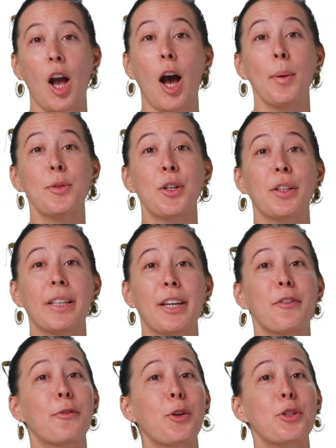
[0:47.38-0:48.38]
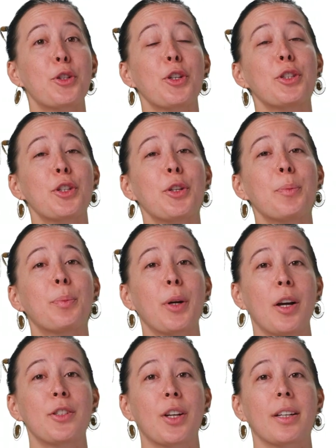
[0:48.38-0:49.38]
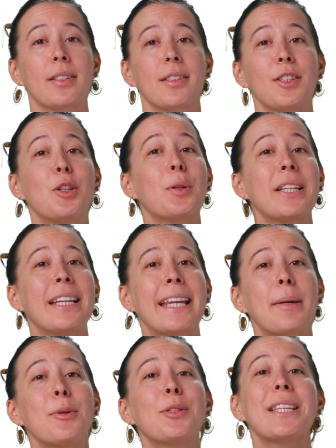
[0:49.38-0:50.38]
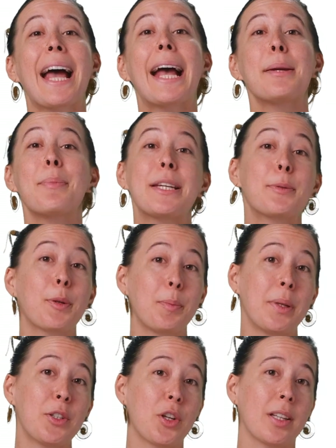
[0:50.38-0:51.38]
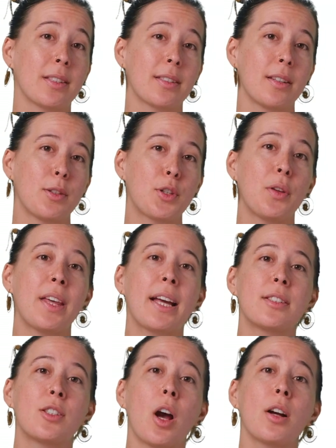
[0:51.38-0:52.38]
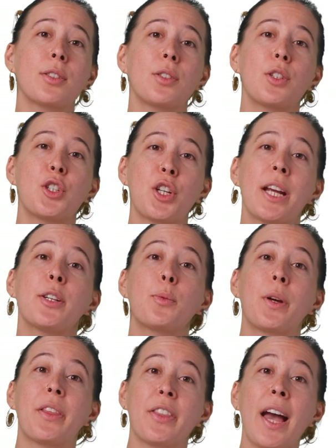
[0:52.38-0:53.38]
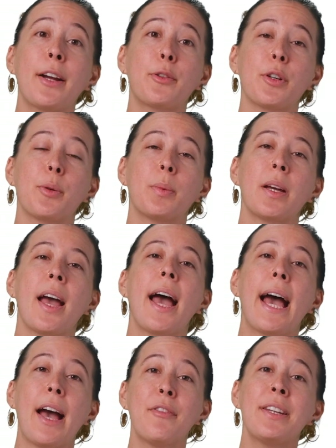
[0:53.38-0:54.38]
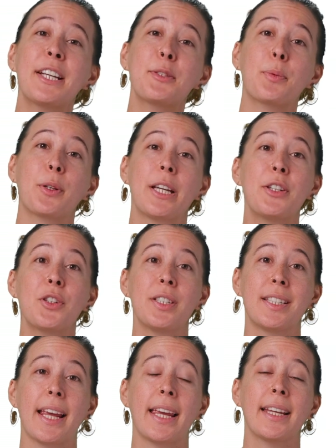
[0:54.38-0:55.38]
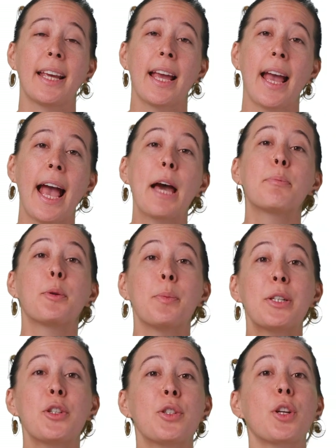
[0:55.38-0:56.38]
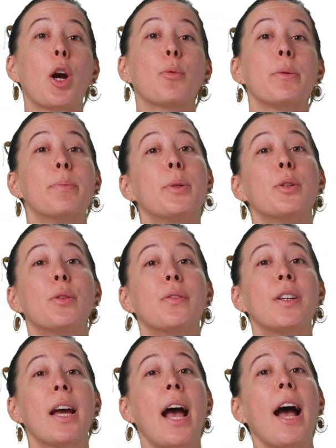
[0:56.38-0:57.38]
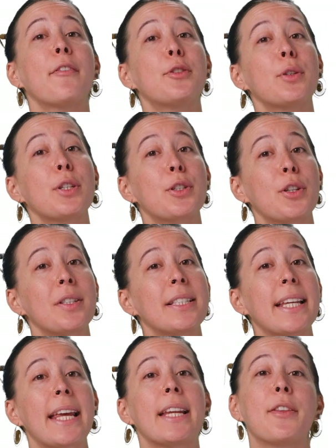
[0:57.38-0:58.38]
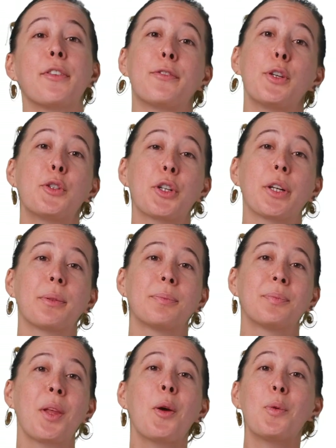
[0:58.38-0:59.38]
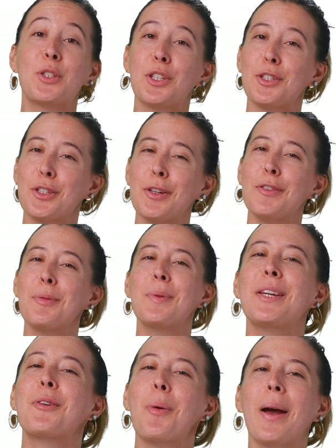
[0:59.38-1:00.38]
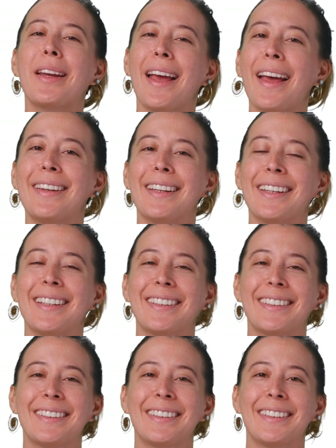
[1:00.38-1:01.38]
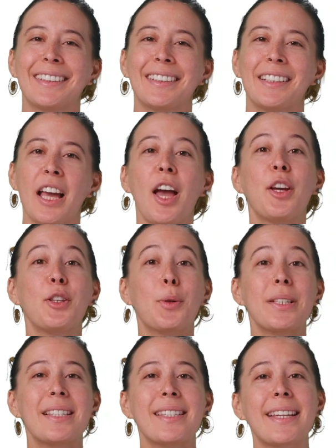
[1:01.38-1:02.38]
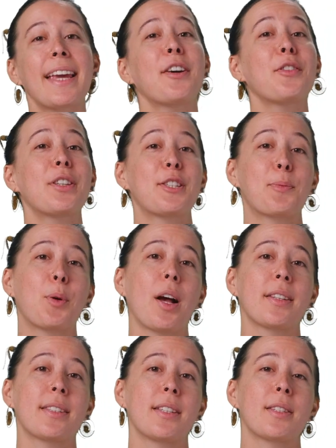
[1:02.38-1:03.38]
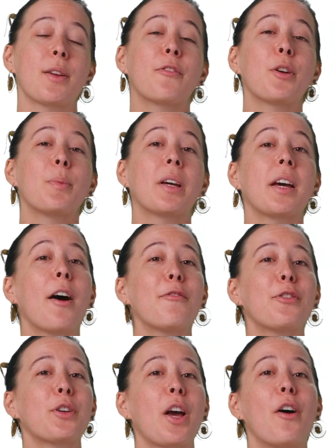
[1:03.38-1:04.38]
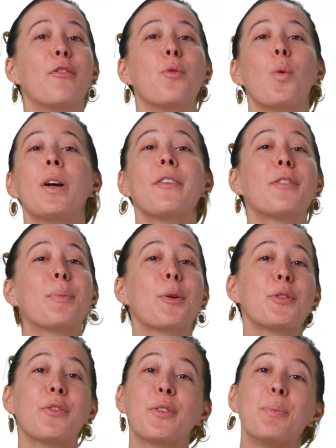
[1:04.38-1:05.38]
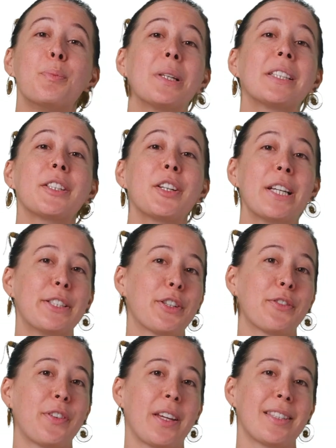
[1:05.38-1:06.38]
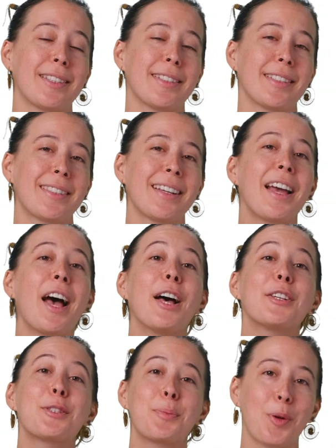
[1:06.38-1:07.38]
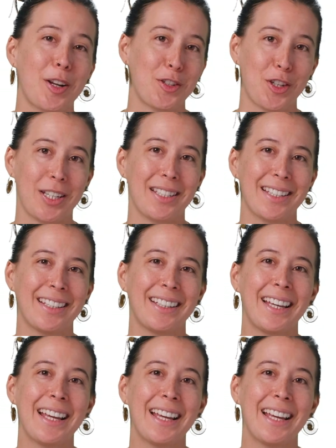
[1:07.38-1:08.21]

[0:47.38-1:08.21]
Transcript: Optionally, for short-term projects, you can enable time-based permissions so that docs shared with that group have an expiration date and permissions are removed after a certain date in the future, which can serve be quite handy. You can scale this process from the comfort of one of the most familiar interfaces, a spreadsheet,